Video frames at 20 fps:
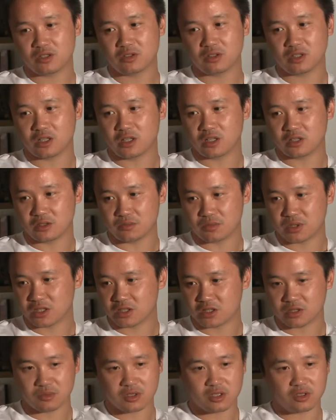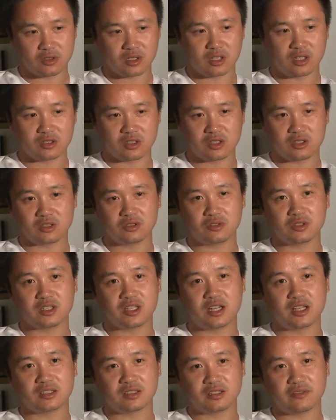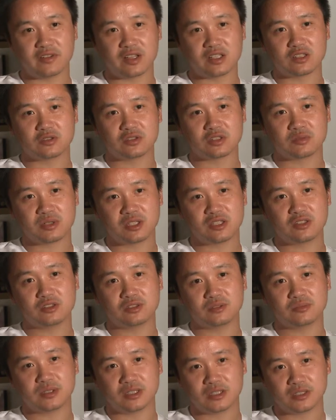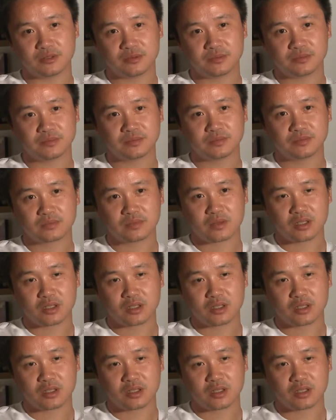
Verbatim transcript: is to establish a beer house which provides meals and drinks.